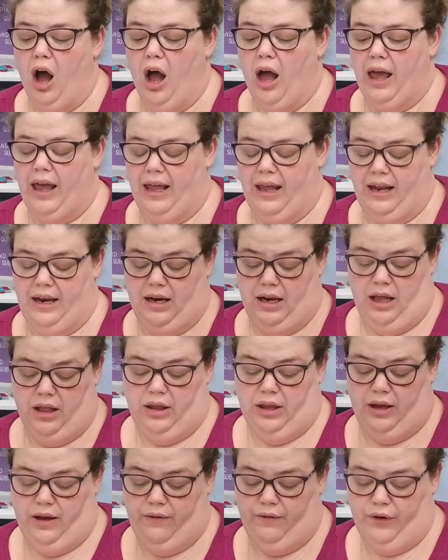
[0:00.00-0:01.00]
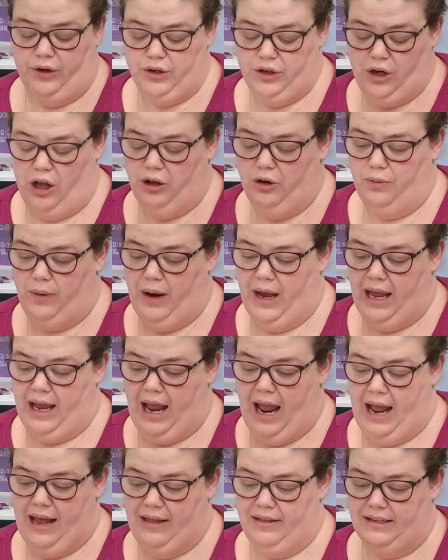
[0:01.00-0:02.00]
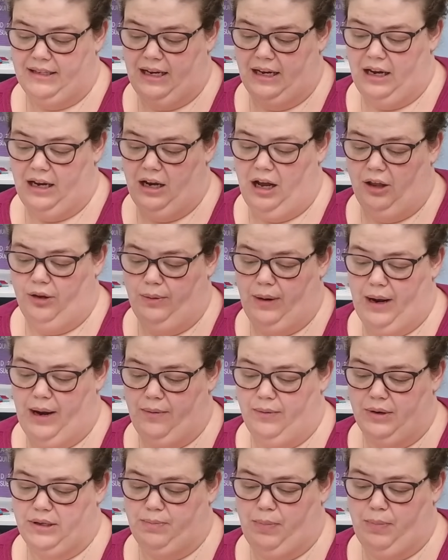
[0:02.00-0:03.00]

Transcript: in the first colorway, and the second colorway was